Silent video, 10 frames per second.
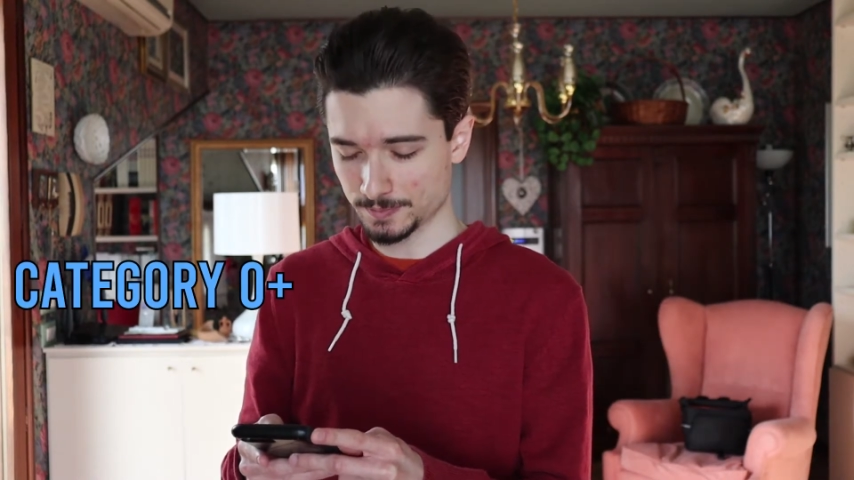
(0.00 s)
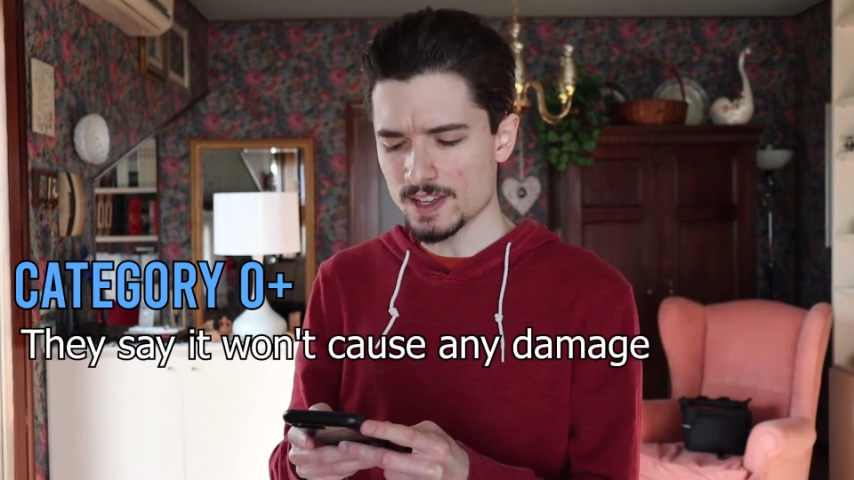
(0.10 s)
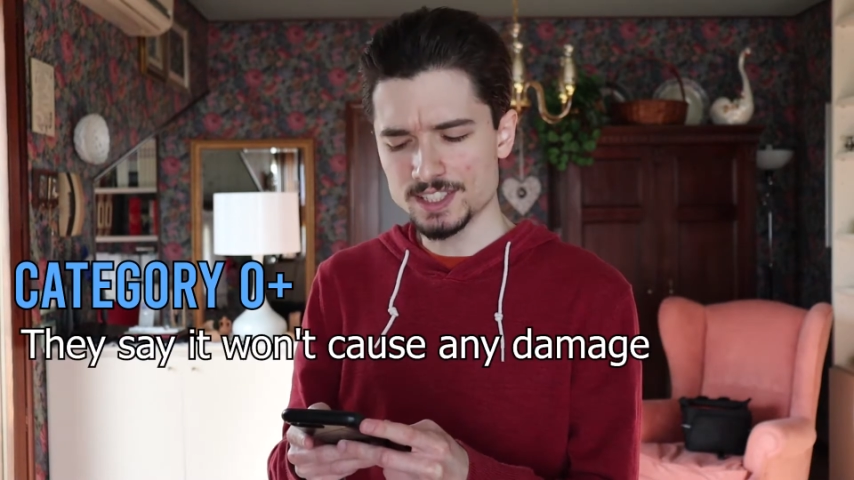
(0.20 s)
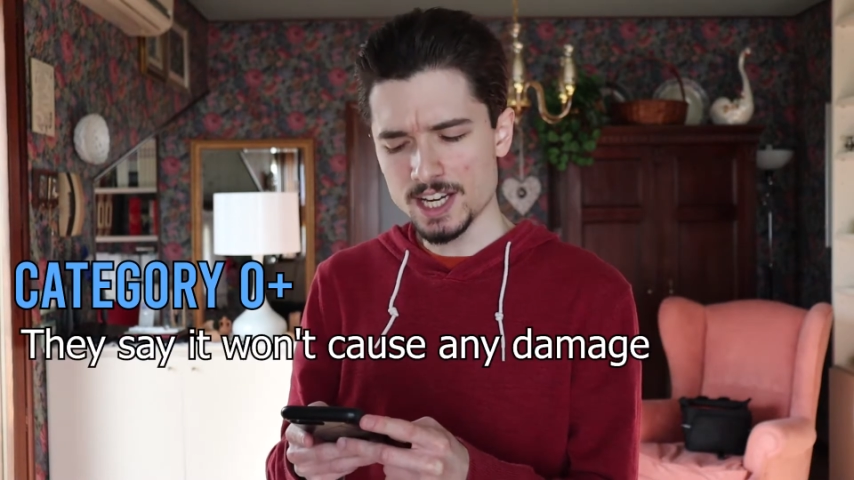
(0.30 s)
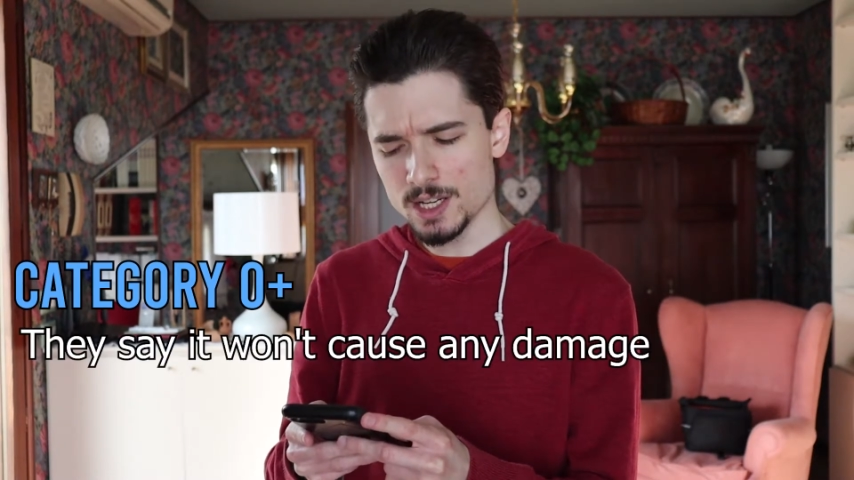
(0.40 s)

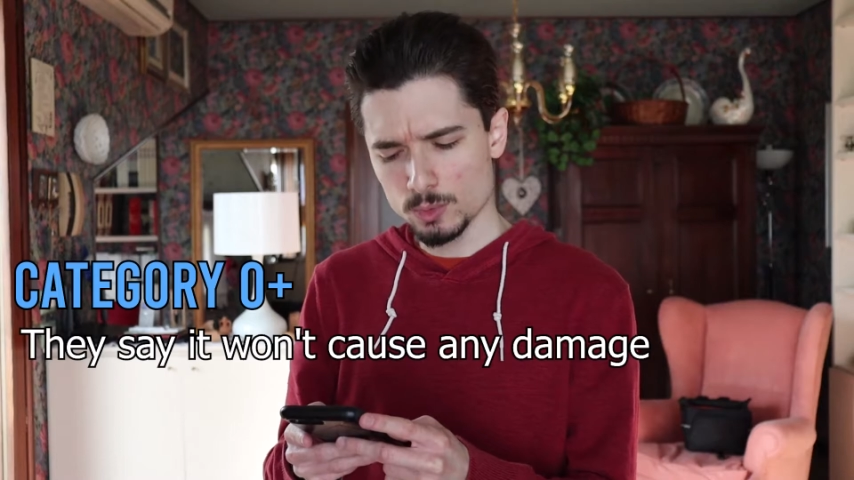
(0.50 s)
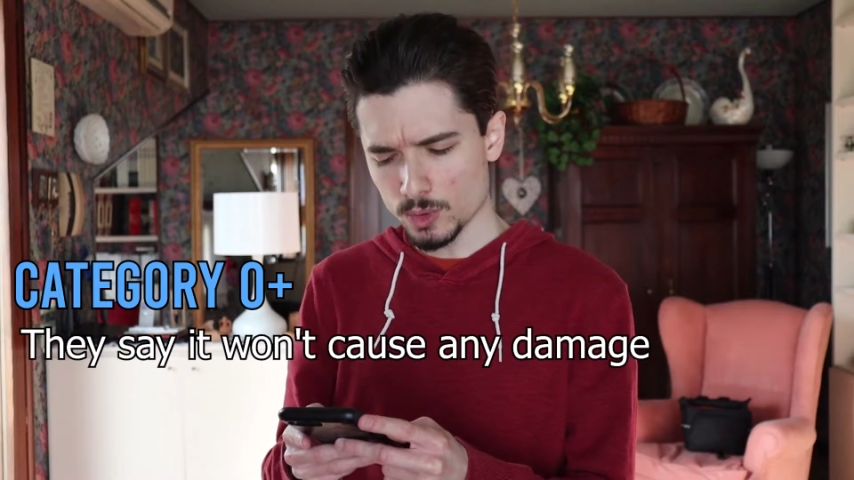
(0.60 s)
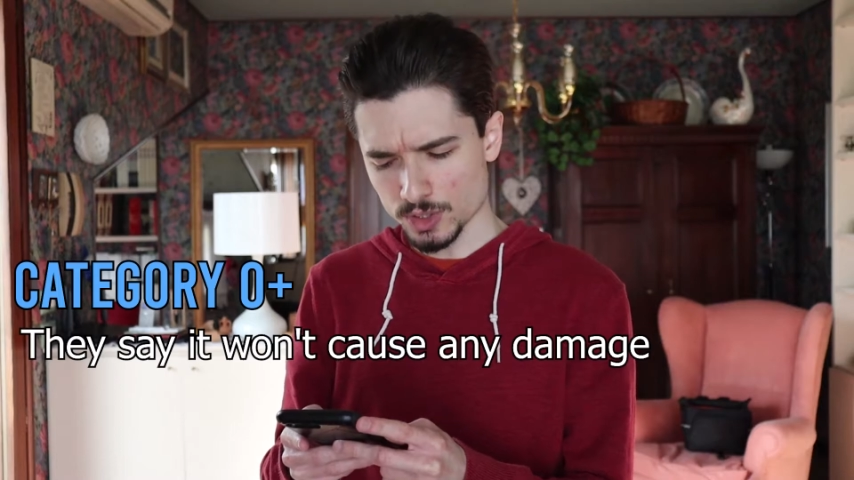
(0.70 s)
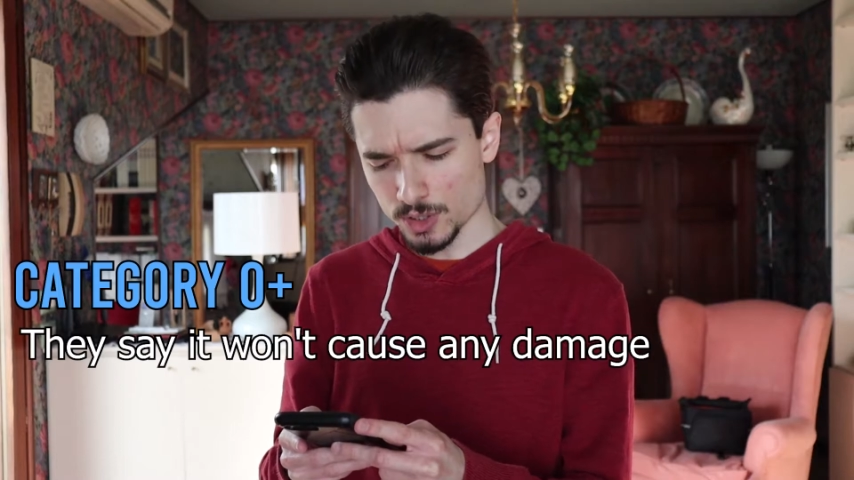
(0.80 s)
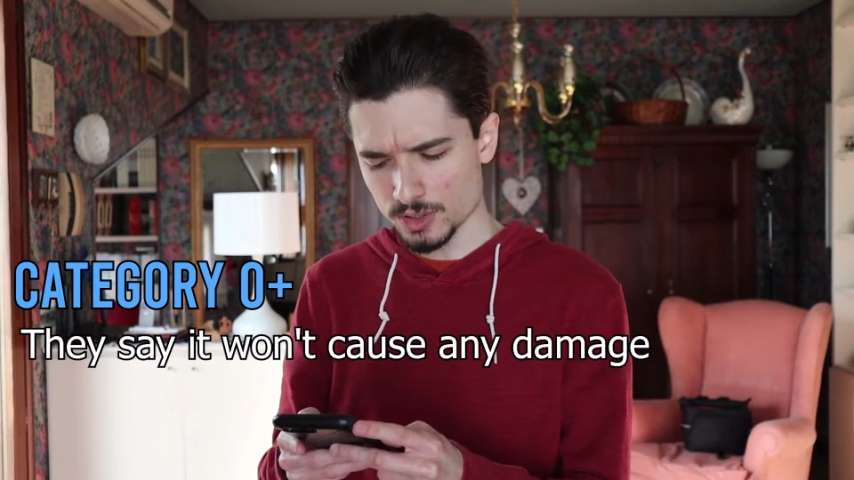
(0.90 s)
They say it
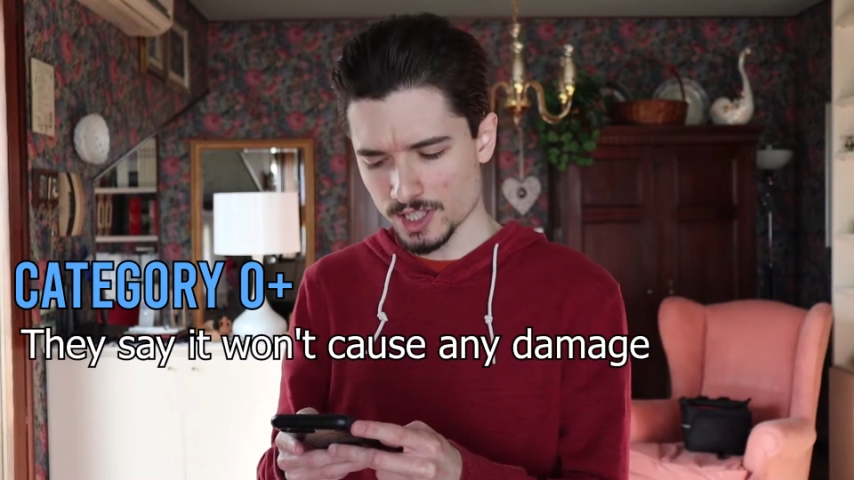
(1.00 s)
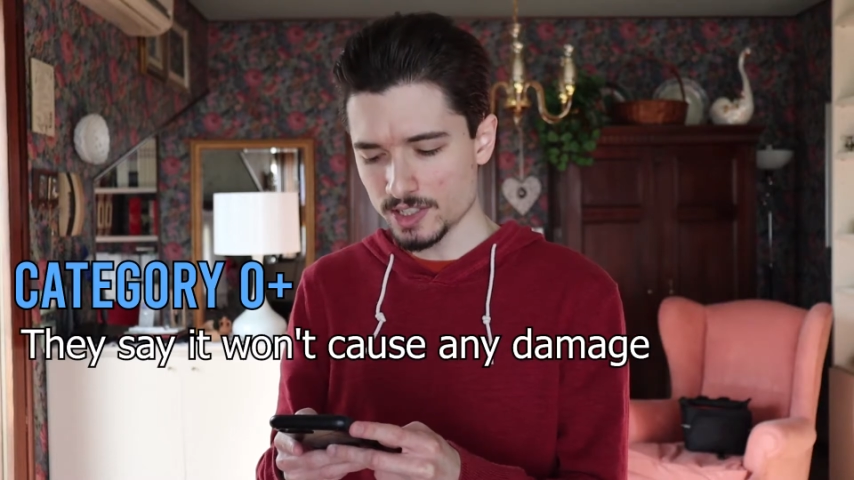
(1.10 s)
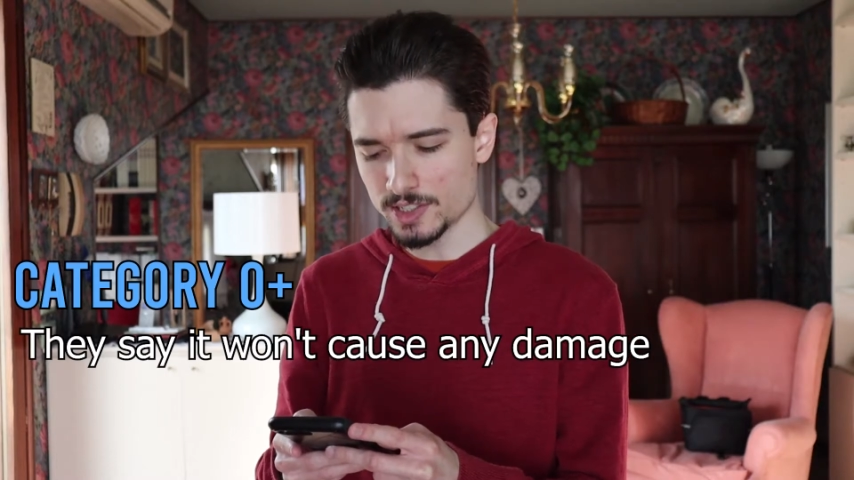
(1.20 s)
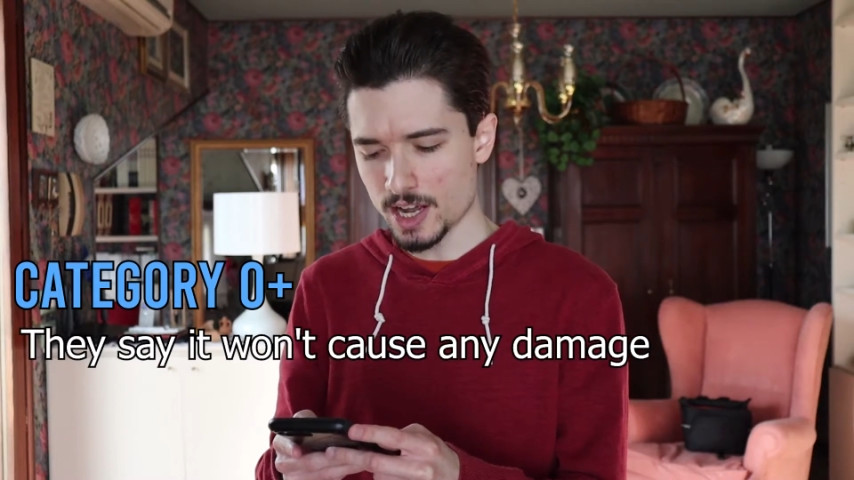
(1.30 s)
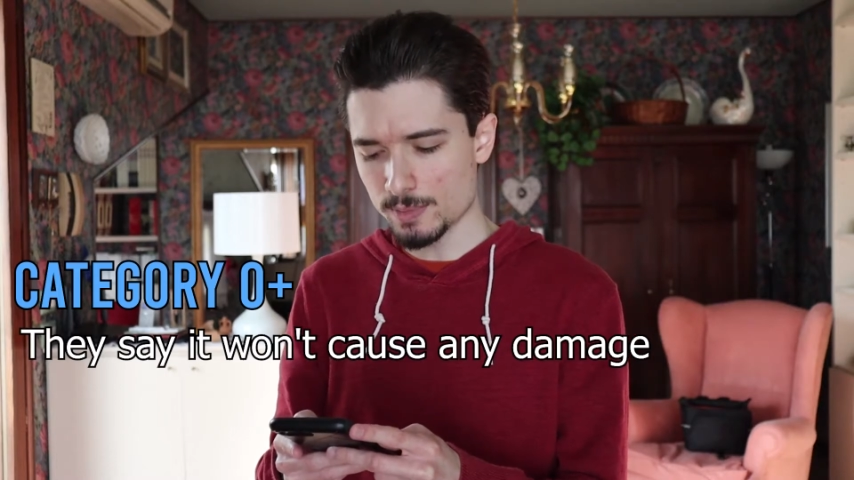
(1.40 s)
won't cause
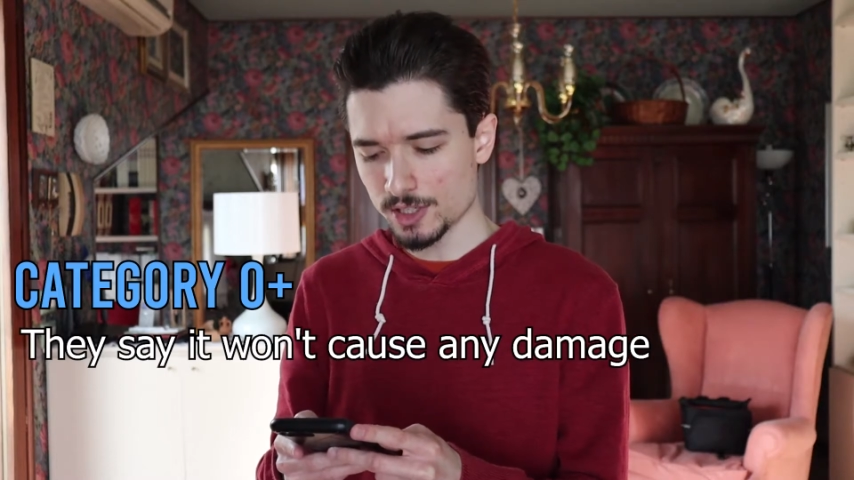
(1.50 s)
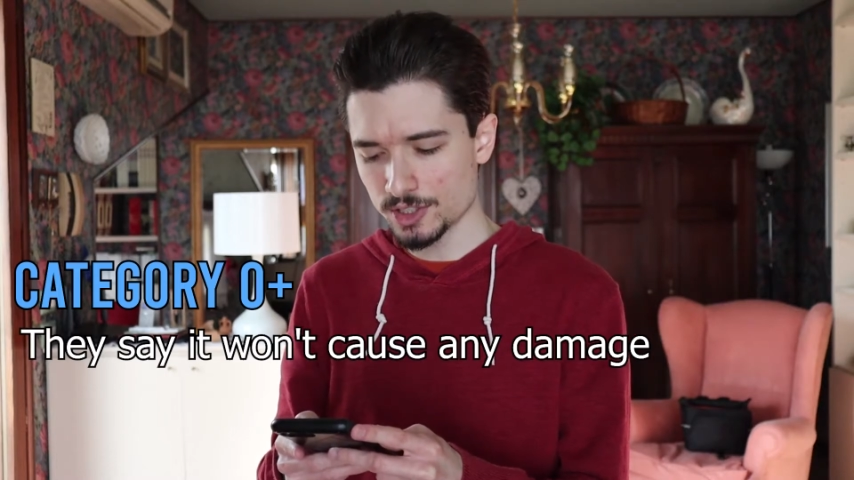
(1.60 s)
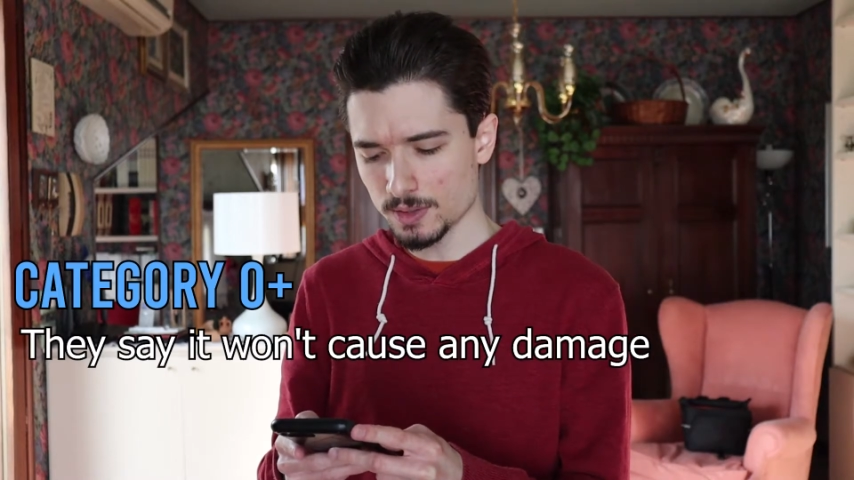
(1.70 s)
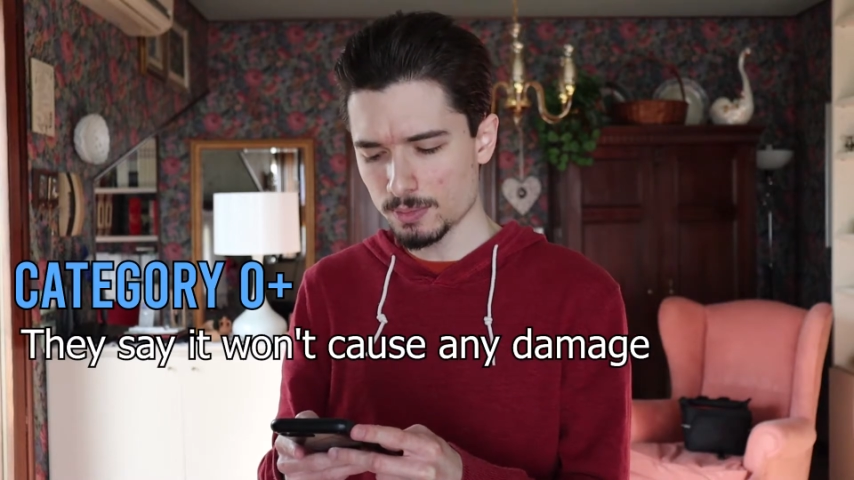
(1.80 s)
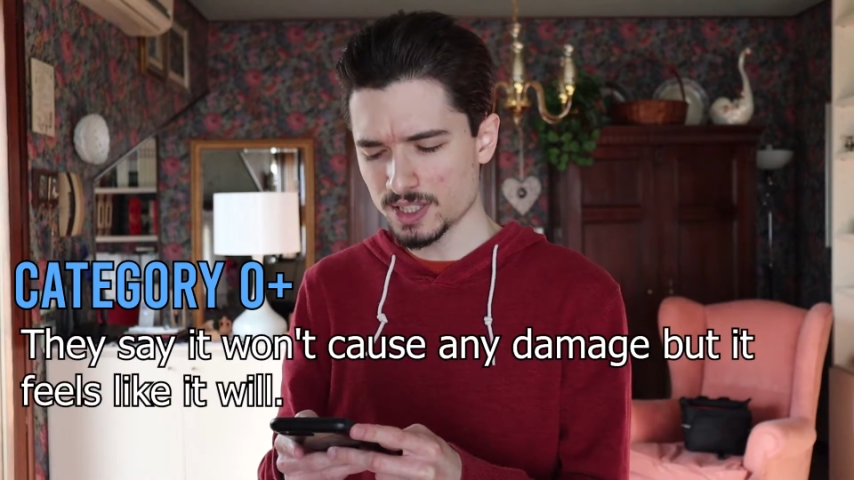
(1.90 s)
any damage,